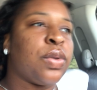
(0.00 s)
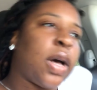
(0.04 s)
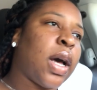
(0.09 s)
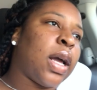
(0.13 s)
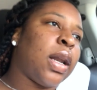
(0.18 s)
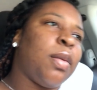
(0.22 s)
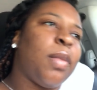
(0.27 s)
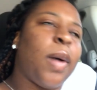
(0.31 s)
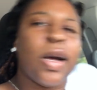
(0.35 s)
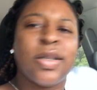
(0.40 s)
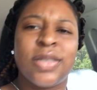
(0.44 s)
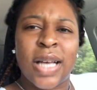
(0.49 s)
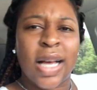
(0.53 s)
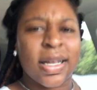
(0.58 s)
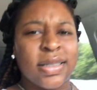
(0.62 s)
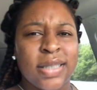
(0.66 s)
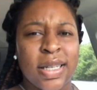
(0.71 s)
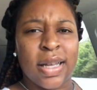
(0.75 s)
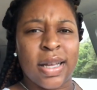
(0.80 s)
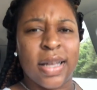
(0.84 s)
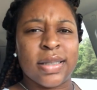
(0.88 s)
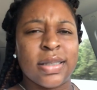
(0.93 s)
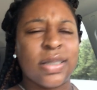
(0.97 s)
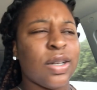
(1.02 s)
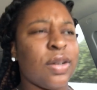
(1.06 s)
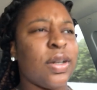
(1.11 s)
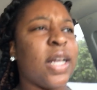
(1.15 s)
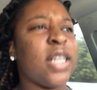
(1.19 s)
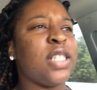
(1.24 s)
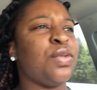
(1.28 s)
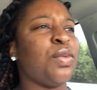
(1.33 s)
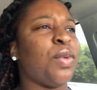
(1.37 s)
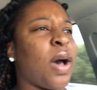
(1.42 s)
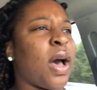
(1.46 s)
kind of multitask. So
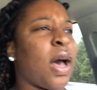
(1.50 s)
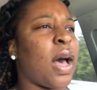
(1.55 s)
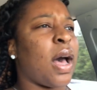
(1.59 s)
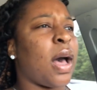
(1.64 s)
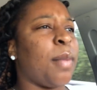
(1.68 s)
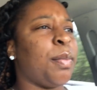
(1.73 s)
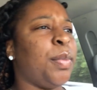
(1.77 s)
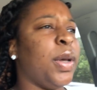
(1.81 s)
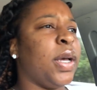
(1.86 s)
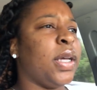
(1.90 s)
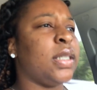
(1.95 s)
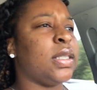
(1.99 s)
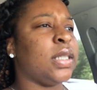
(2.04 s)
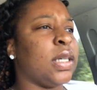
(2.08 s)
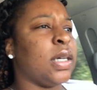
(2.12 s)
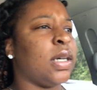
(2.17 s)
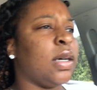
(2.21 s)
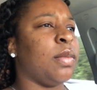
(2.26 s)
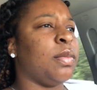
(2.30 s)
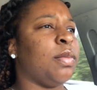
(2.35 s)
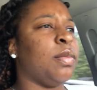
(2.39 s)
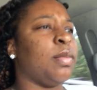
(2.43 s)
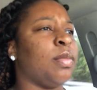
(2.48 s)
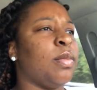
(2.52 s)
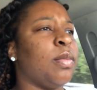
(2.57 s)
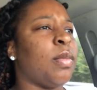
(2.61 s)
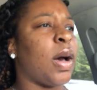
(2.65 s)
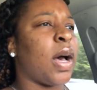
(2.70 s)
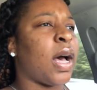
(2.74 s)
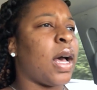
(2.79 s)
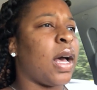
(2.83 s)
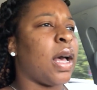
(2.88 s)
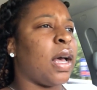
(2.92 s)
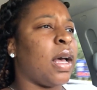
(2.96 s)
that's why I picked up
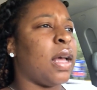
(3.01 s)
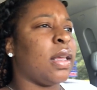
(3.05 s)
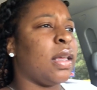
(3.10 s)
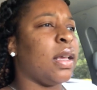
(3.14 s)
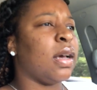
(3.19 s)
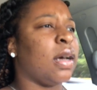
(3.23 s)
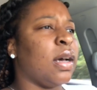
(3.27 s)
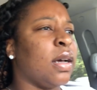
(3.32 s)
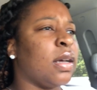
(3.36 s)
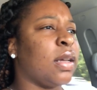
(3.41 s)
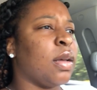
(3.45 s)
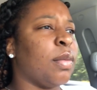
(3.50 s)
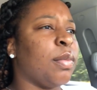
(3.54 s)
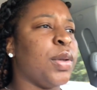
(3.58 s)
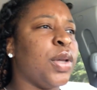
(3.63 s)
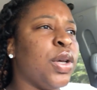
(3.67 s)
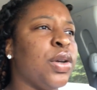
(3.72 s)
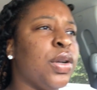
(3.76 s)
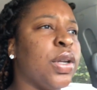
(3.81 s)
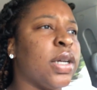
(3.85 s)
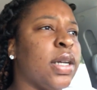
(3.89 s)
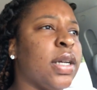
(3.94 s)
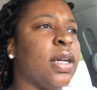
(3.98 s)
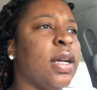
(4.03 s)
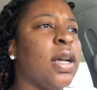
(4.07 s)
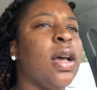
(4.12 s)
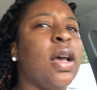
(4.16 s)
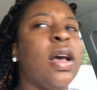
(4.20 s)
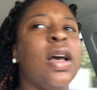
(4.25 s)
my computer,